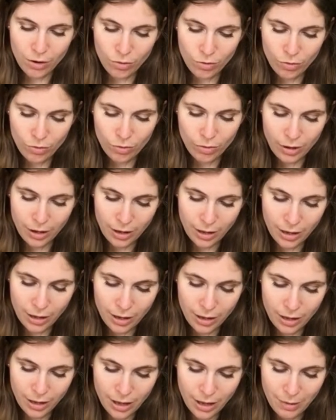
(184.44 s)
oh,
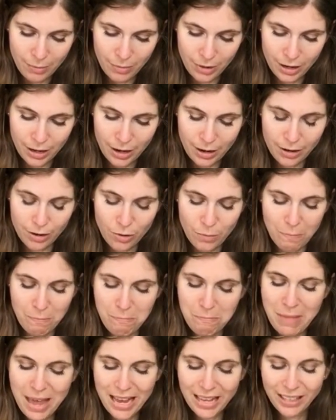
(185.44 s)
I'm gonna
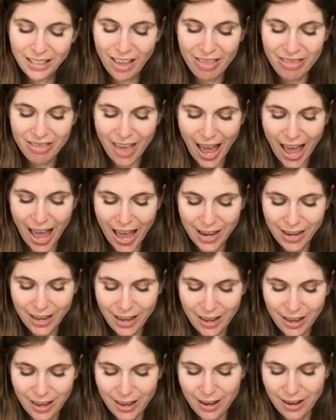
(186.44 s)
mix that
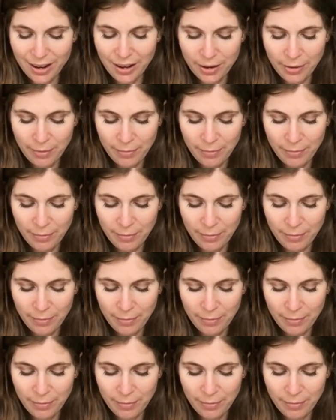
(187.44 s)
in.